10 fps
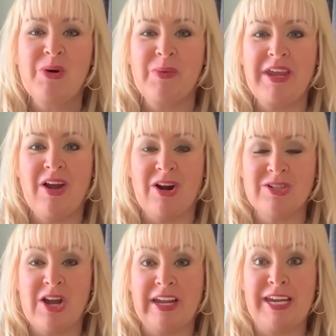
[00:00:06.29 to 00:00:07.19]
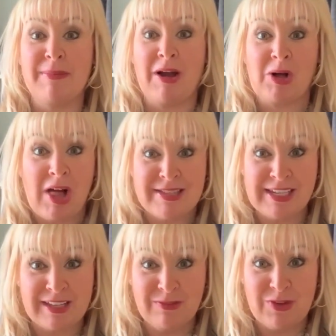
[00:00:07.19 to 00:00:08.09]
we are talking about
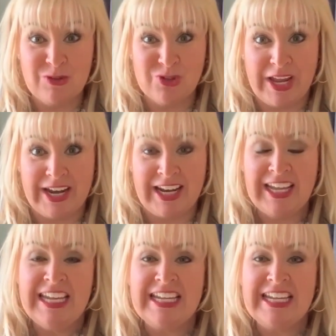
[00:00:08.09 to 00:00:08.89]
closet confusion.